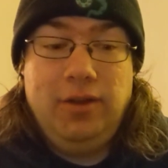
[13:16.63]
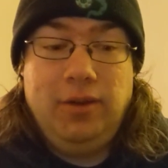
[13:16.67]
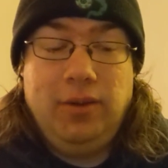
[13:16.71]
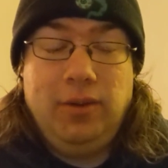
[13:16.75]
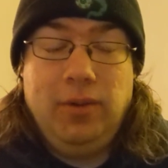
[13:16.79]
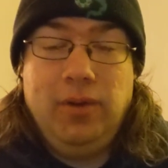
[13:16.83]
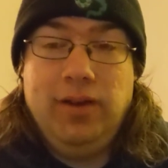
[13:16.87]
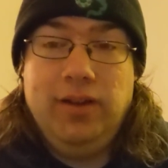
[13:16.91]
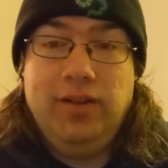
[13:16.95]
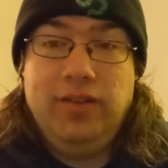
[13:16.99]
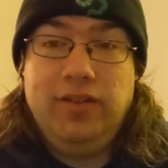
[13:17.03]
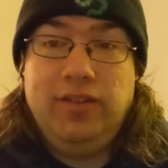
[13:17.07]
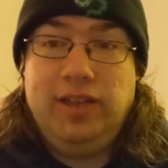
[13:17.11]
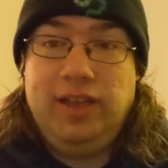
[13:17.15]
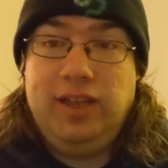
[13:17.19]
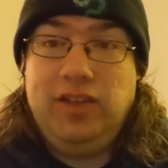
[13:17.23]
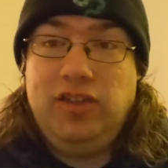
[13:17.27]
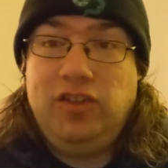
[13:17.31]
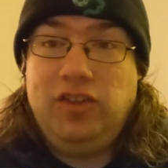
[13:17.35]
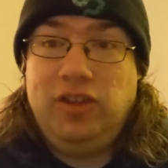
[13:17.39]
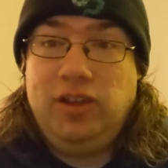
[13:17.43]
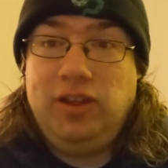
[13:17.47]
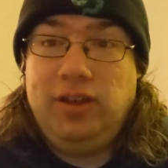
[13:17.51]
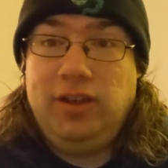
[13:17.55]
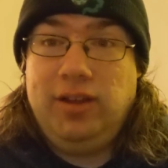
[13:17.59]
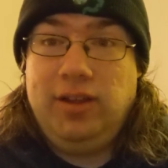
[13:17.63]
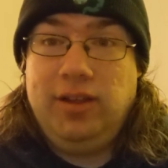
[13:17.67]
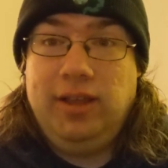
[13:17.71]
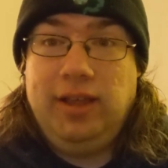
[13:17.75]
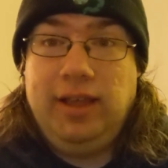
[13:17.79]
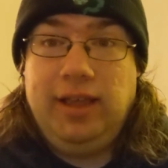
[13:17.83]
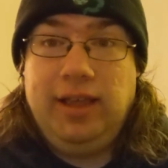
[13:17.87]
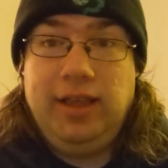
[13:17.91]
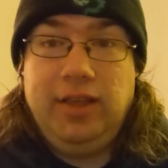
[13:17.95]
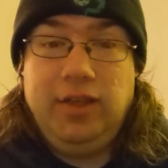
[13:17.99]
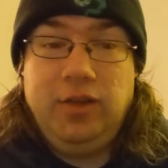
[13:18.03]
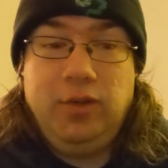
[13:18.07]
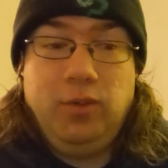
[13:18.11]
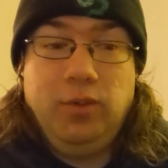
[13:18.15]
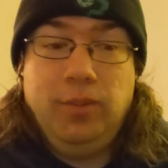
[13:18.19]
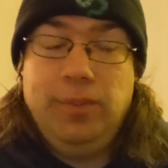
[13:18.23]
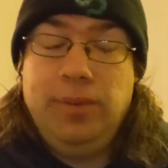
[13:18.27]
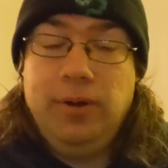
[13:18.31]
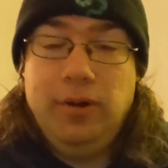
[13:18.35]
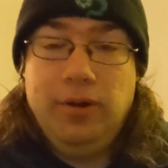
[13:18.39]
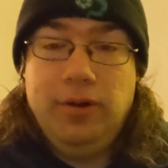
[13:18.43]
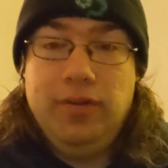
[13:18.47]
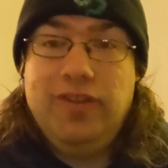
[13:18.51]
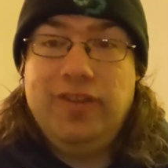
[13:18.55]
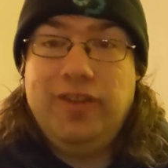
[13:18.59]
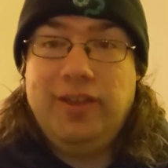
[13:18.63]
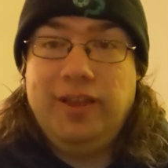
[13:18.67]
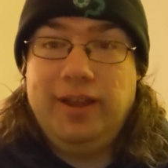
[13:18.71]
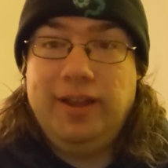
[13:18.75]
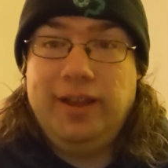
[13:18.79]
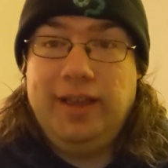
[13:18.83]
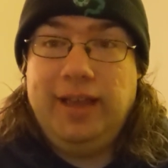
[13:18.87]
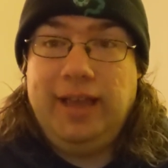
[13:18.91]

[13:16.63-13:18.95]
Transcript: organization or person